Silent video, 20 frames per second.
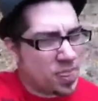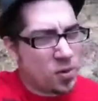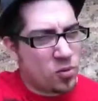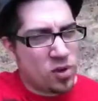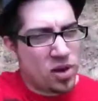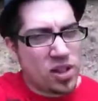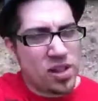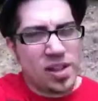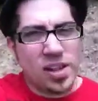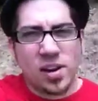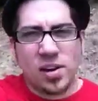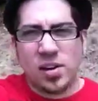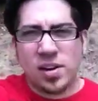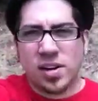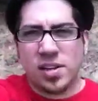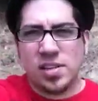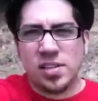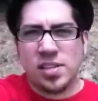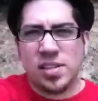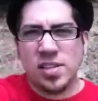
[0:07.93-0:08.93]
Well, in our
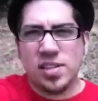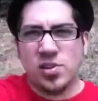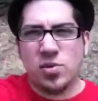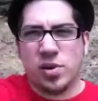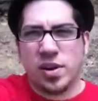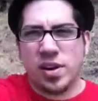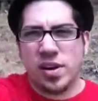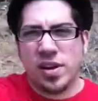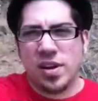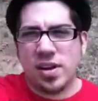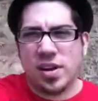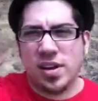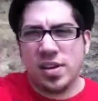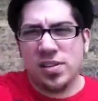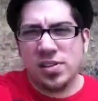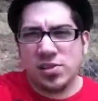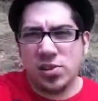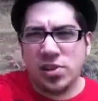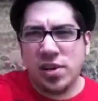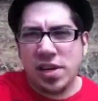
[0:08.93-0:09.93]
continuing
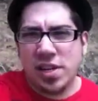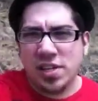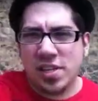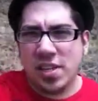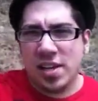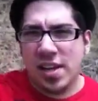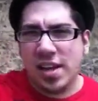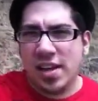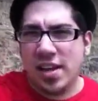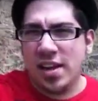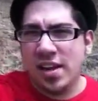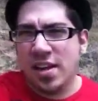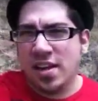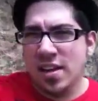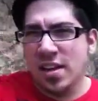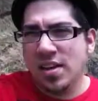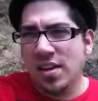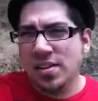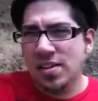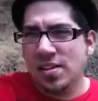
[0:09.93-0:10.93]
journey today,
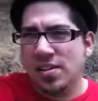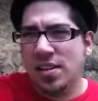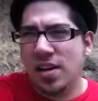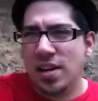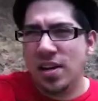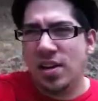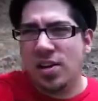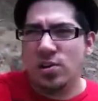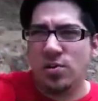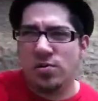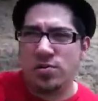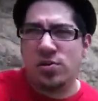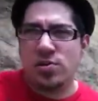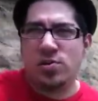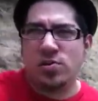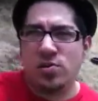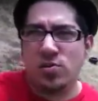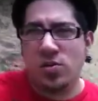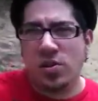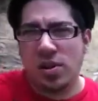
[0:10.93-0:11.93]
to take you
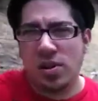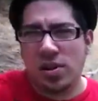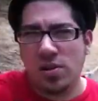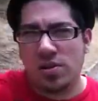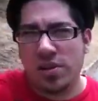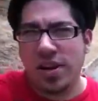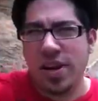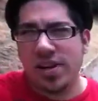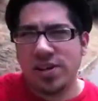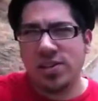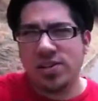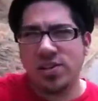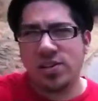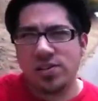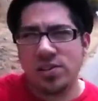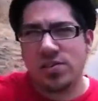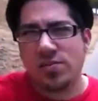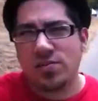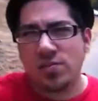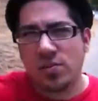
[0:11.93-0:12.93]
to
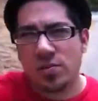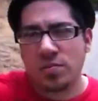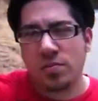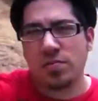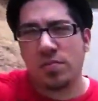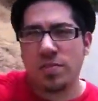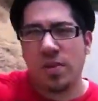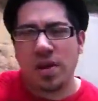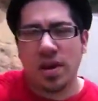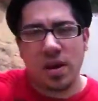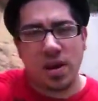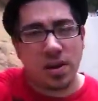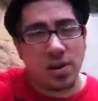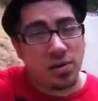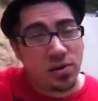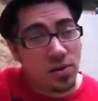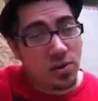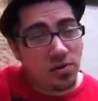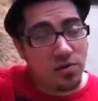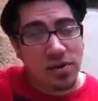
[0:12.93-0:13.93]
locations from
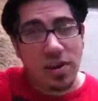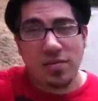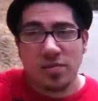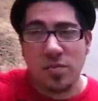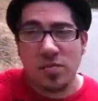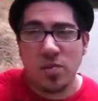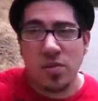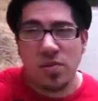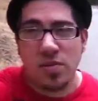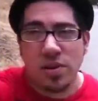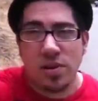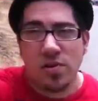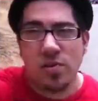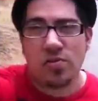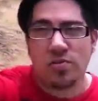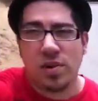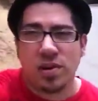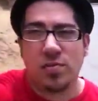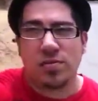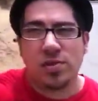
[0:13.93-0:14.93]
your new favorite movie, Who
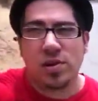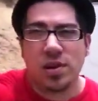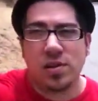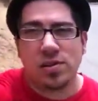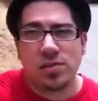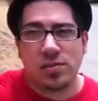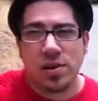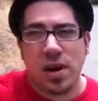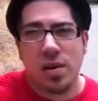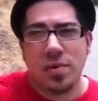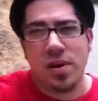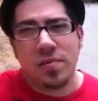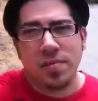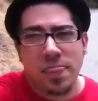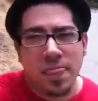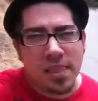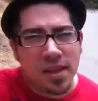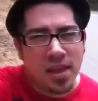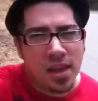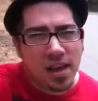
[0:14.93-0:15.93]
Framed Roger Rabbit,
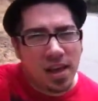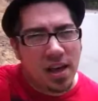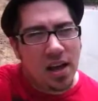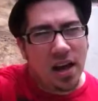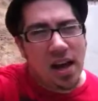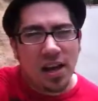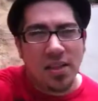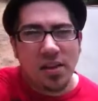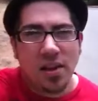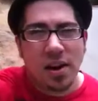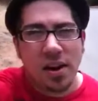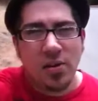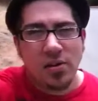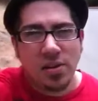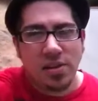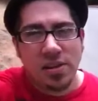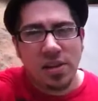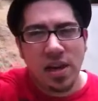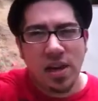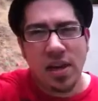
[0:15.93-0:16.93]
I thought I
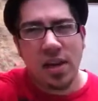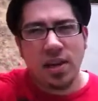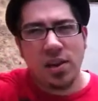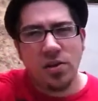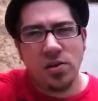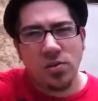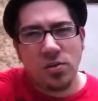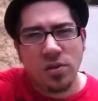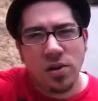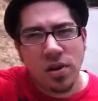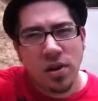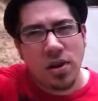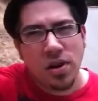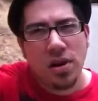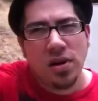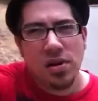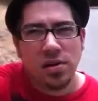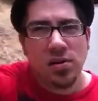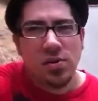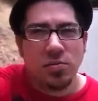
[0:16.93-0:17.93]
would take you
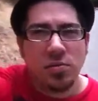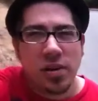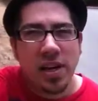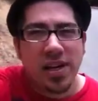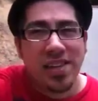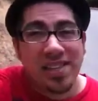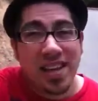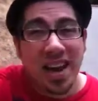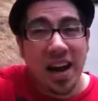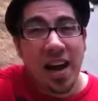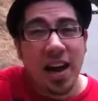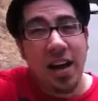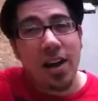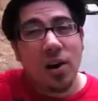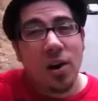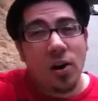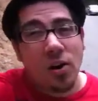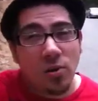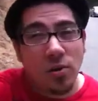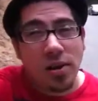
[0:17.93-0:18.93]
to a place I
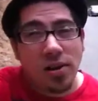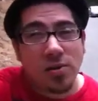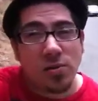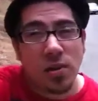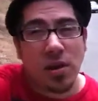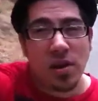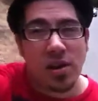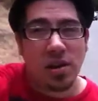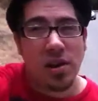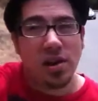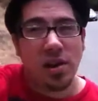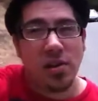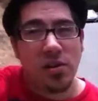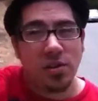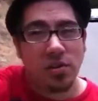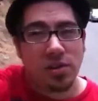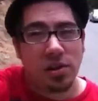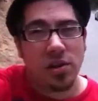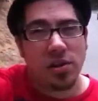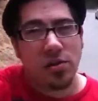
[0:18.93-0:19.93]
always wanted to go
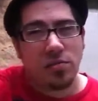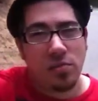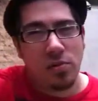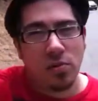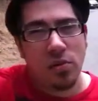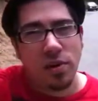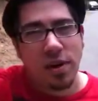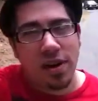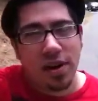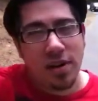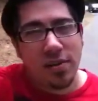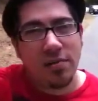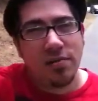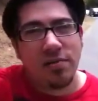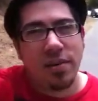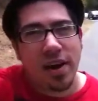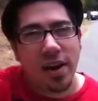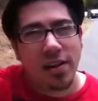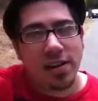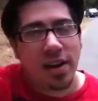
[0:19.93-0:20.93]
as a little boy. And in
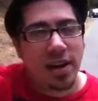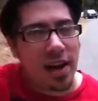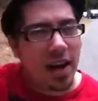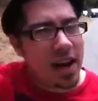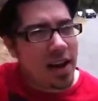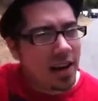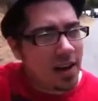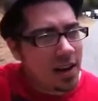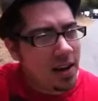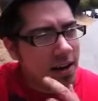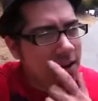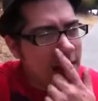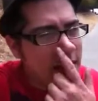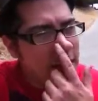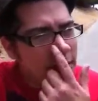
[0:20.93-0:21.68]
fact, I had a